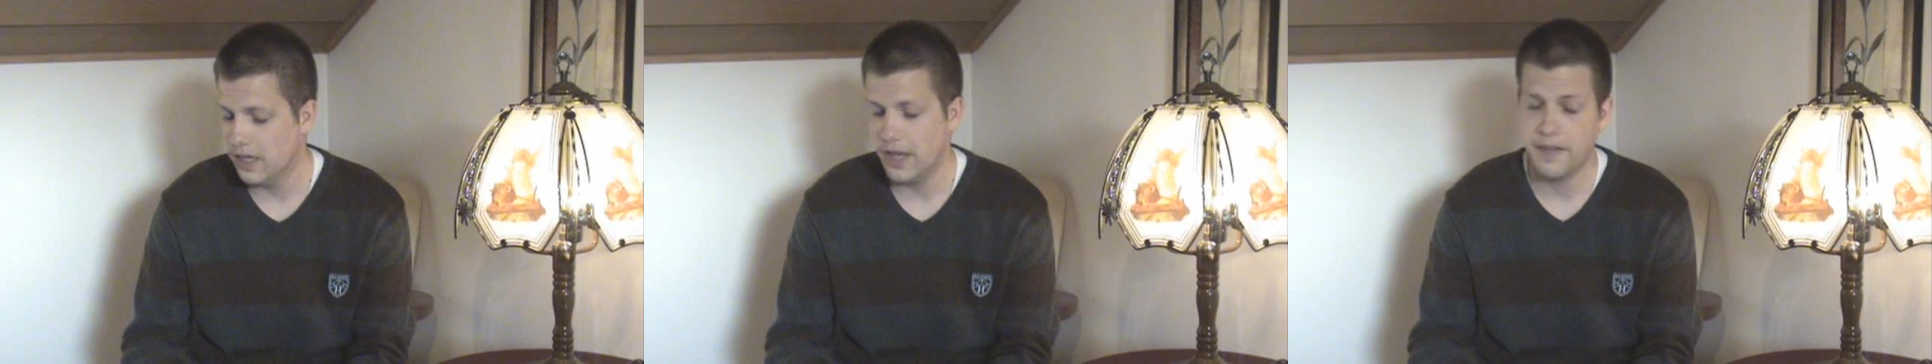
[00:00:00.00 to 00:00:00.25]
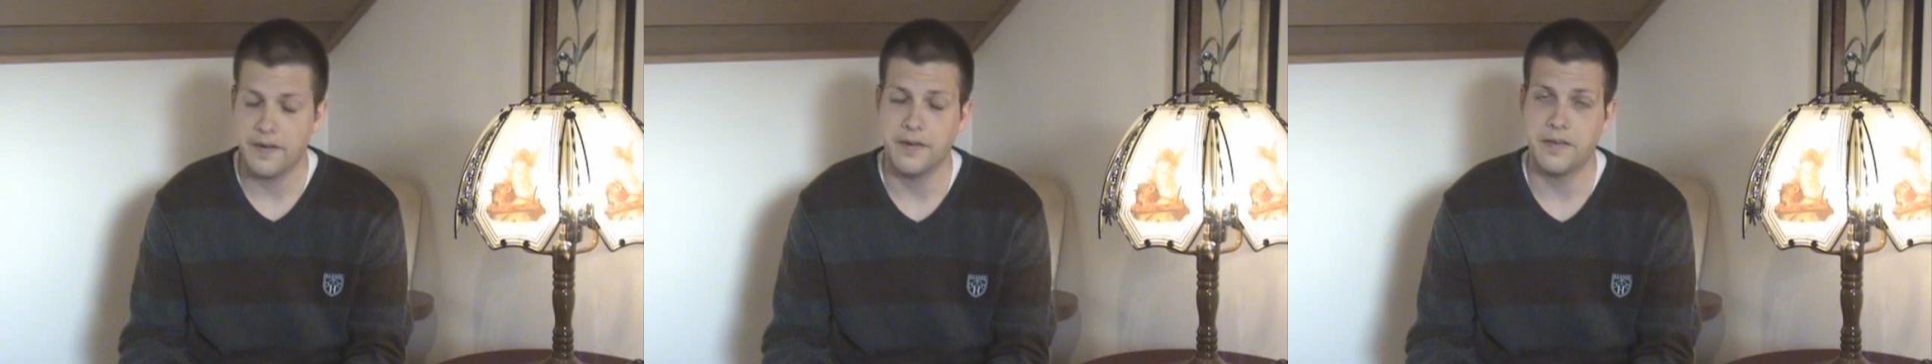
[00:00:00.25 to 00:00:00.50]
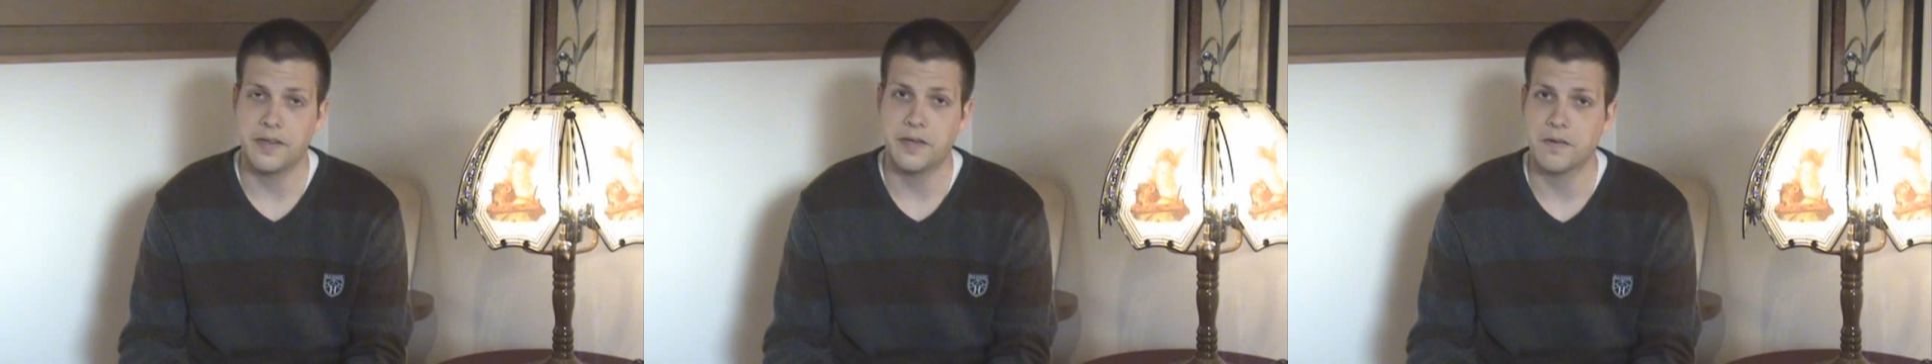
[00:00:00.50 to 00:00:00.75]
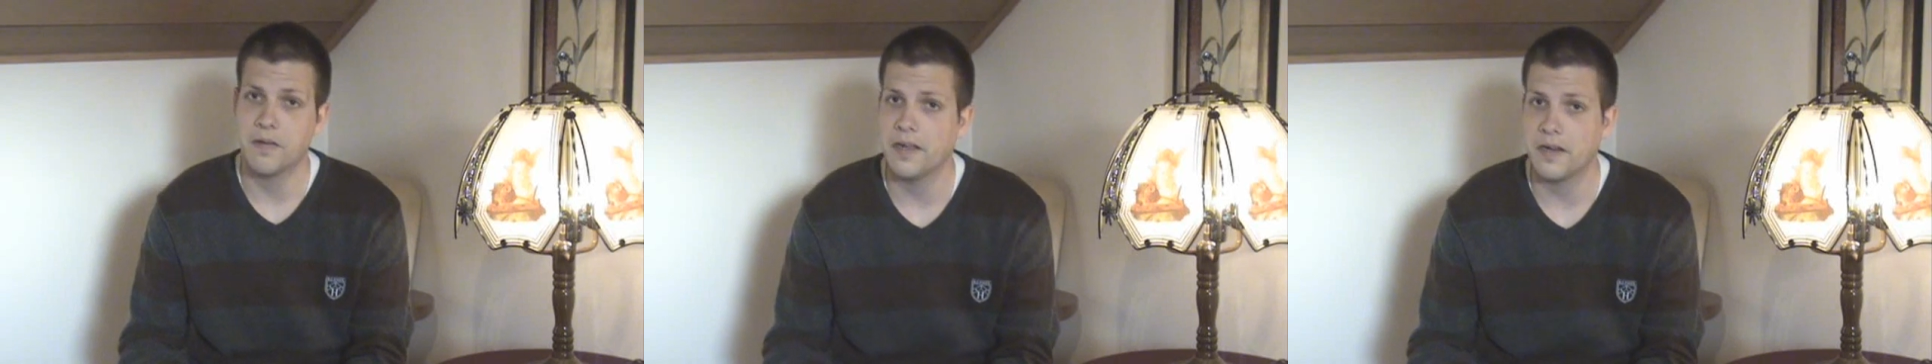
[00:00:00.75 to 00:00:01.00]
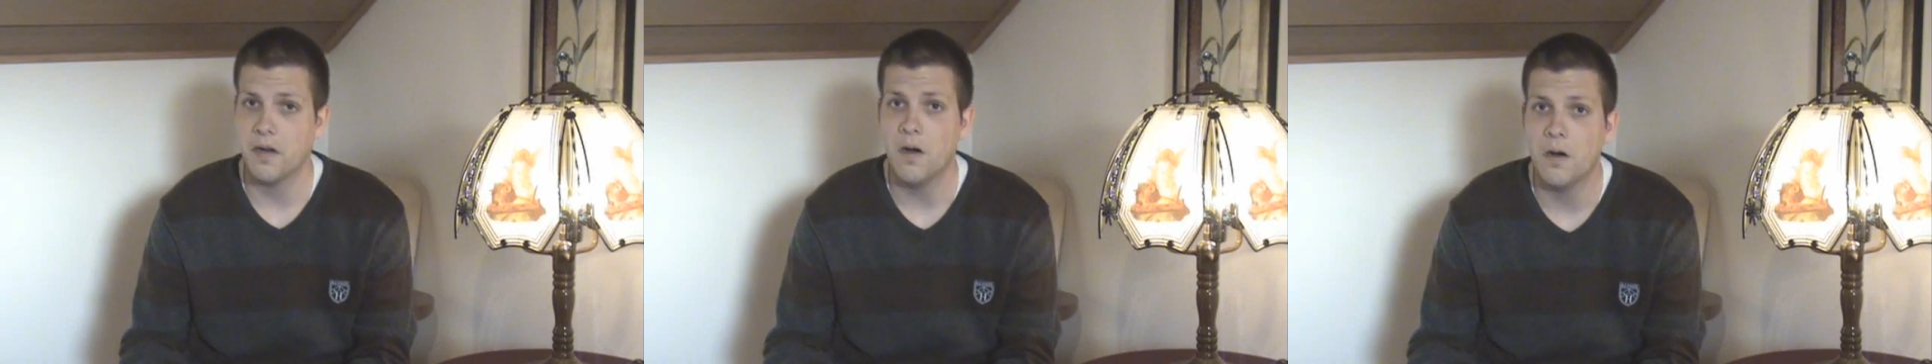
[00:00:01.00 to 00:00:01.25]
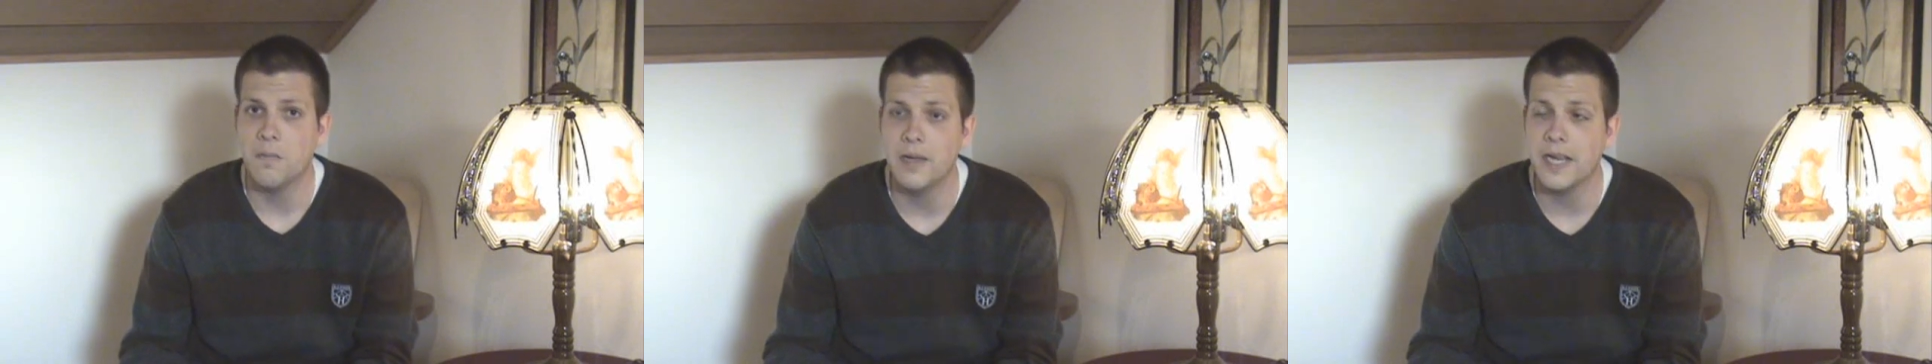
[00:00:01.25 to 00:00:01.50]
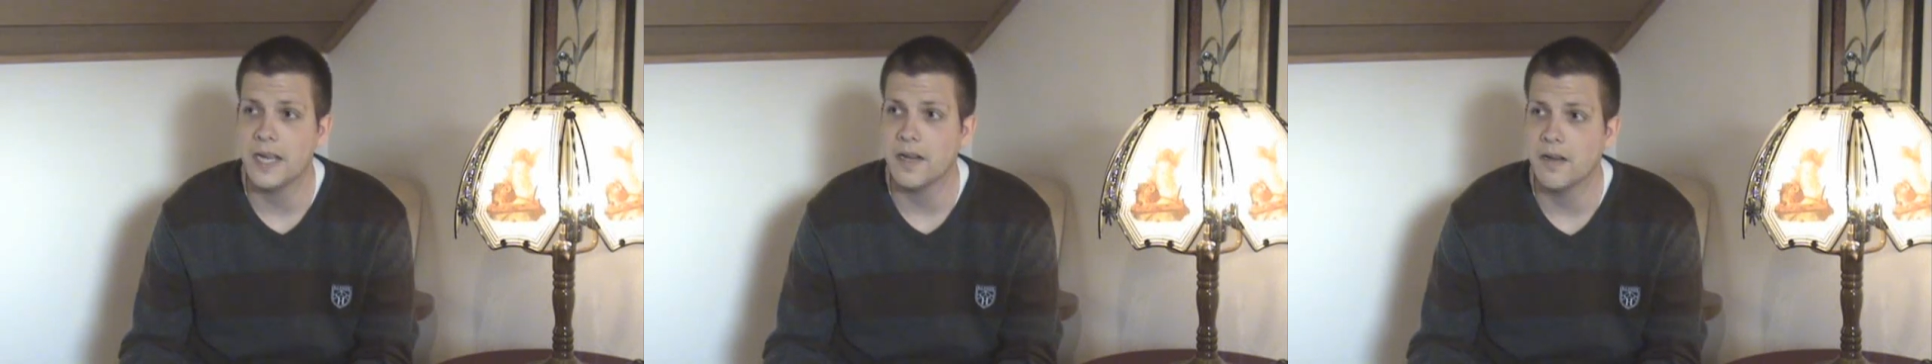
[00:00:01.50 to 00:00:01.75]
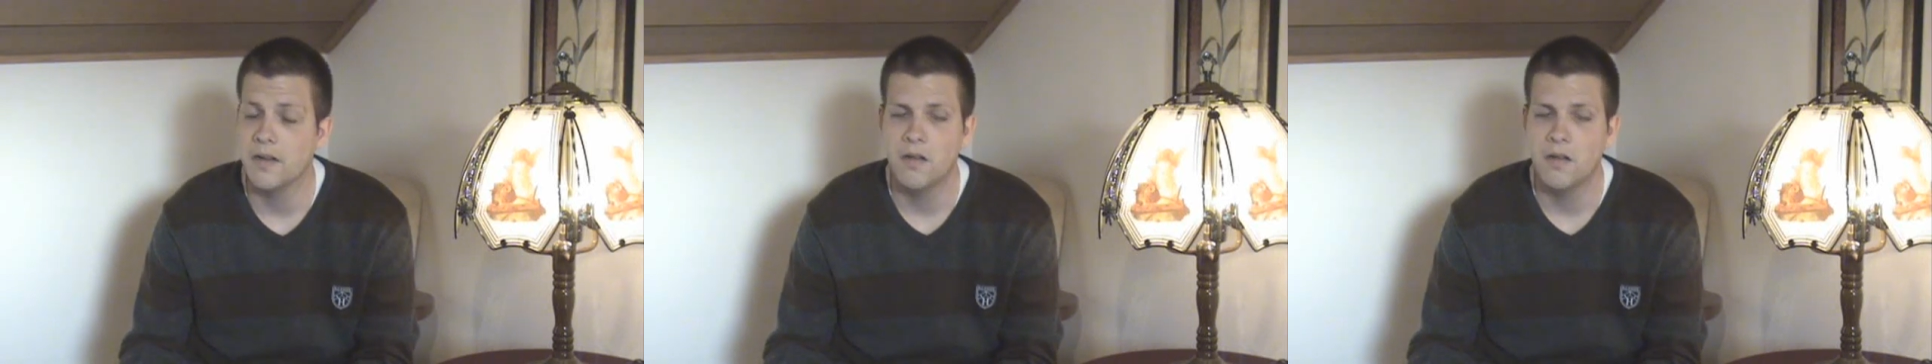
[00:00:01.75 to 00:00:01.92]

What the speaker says: until you're like, oh man,